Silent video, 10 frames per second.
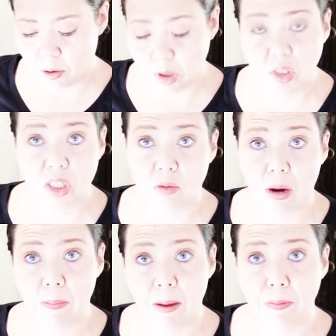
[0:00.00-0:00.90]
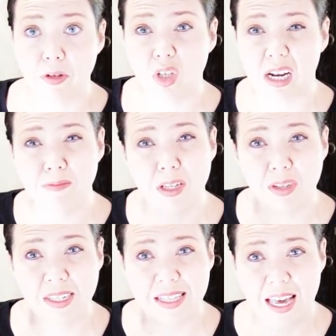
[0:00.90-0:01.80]
roasted red pepper. So I'm
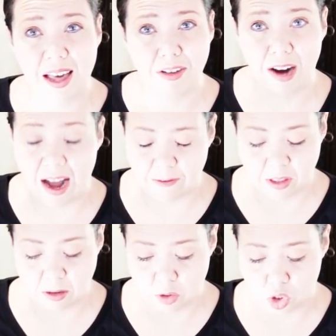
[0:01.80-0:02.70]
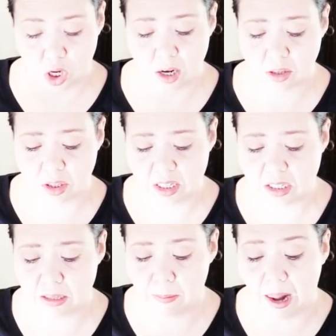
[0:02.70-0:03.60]
using the other half of those jars. So
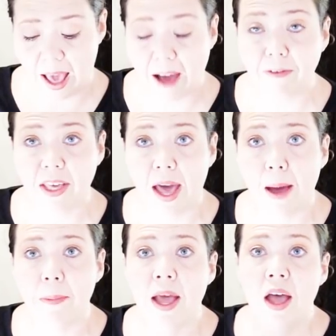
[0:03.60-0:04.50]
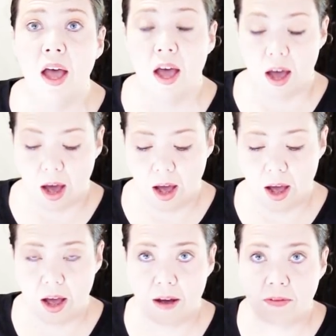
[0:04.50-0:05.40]
this is about half a cup
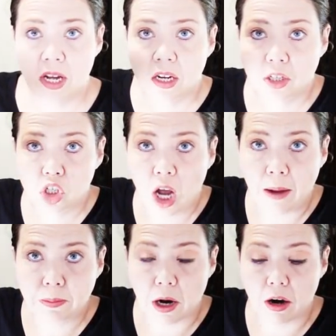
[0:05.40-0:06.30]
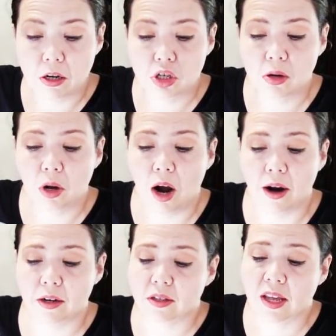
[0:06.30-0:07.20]
of chopped artichoke
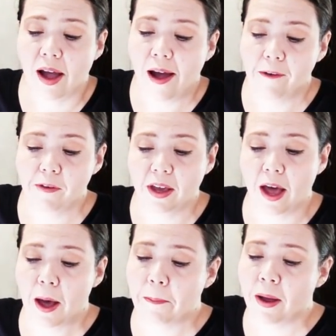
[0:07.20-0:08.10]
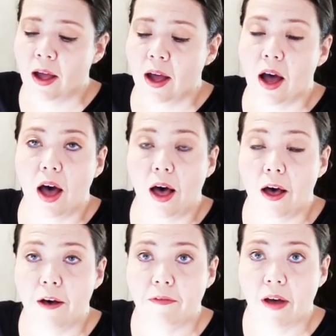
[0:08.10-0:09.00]
hearts, half a cup
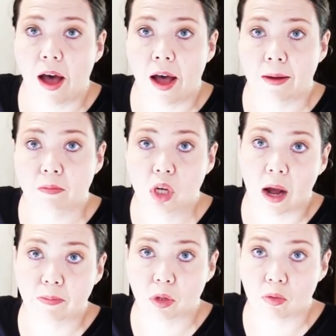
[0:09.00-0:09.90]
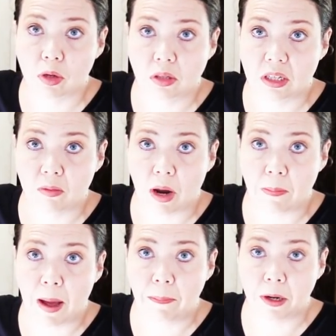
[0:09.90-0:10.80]
of um, chopped roasted red
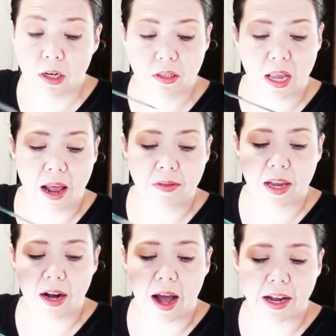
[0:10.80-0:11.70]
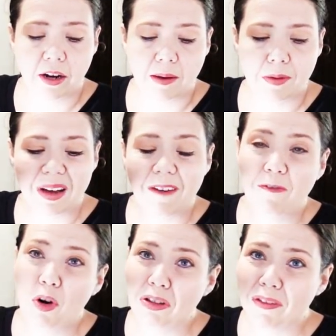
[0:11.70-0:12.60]
peppers, and then I grabbed about a
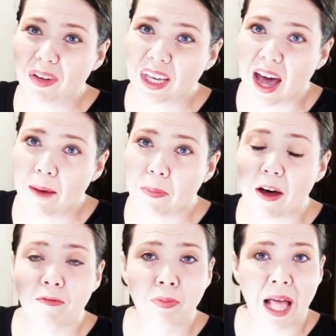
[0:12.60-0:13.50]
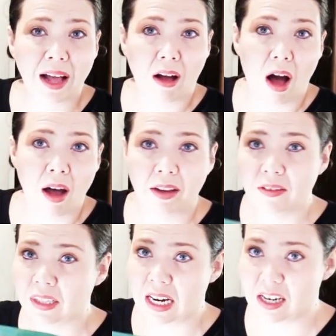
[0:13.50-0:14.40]
fourth of a cup of black
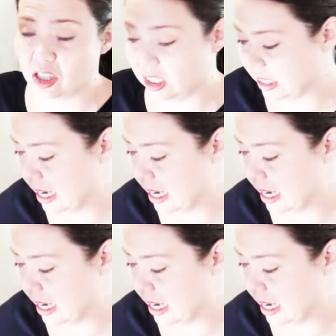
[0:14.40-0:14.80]
olives and I just